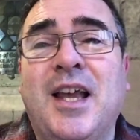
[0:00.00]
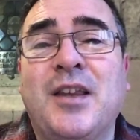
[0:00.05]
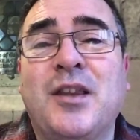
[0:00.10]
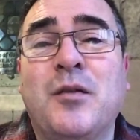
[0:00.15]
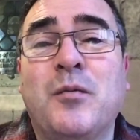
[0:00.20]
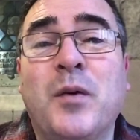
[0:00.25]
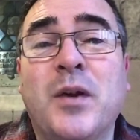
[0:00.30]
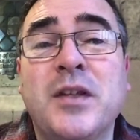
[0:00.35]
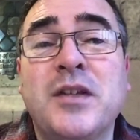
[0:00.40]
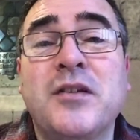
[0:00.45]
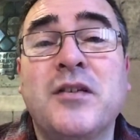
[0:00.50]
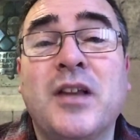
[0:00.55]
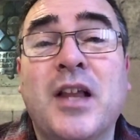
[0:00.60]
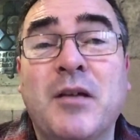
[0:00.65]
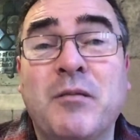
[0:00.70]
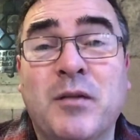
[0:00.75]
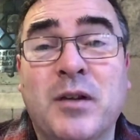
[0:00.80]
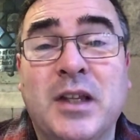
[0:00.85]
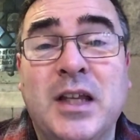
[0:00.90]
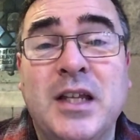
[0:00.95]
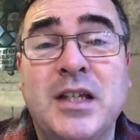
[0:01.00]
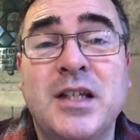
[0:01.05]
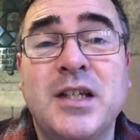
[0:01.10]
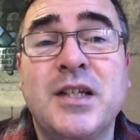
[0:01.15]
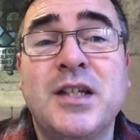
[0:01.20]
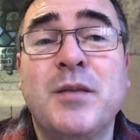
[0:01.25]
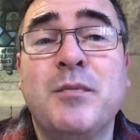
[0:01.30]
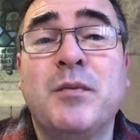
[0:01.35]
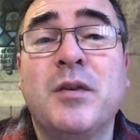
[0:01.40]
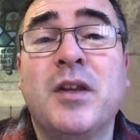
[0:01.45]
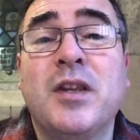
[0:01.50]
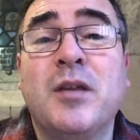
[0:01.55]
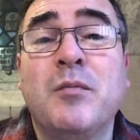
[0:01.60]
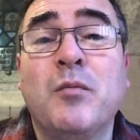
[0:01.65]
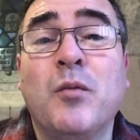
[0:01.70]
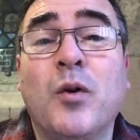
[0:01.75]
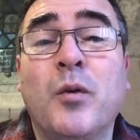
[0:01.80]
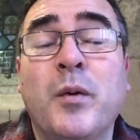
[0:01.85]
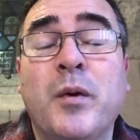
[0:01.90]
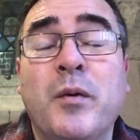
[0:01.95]
And the richer that relationship, then the
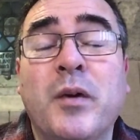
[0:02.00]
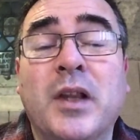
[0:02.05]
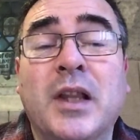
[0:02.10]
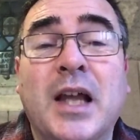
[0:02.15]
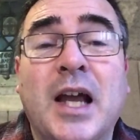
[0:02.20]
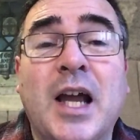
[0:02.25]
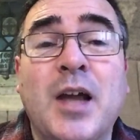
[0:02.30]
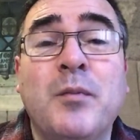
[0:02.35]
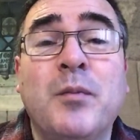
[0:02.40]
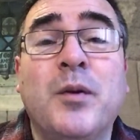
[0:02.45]
more we rely